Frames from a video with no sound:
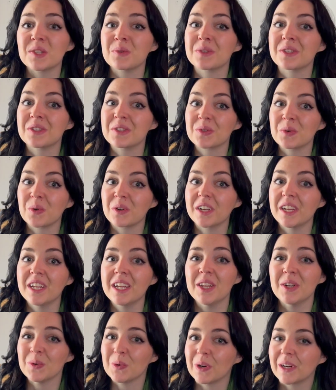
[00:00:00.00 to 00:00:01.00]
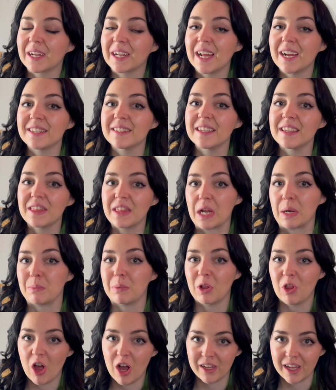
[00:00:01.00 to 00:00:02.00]
with sorting and organizing their
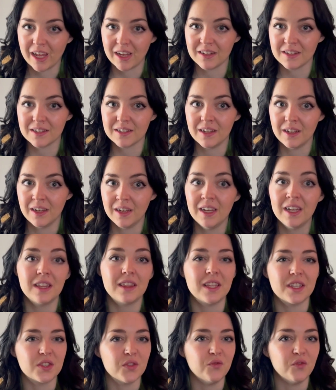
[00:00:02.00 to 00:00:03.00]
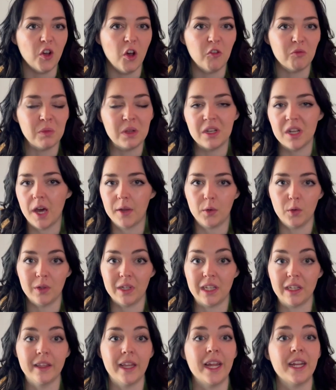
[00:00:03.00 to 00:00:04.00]
belongings. This involvement not
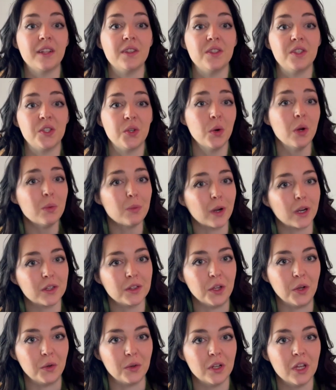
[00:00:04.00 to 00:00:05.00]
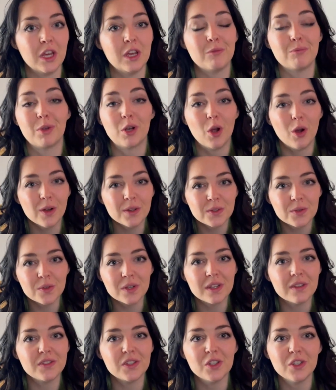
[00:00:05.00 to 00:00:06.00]
only lightens your workload, but also
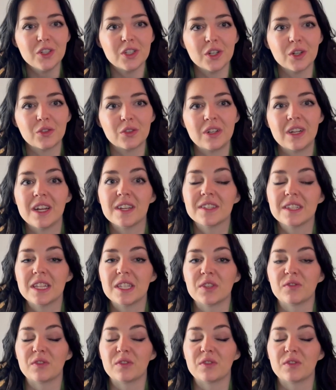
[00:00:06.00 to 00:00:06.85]
gives your children a sense of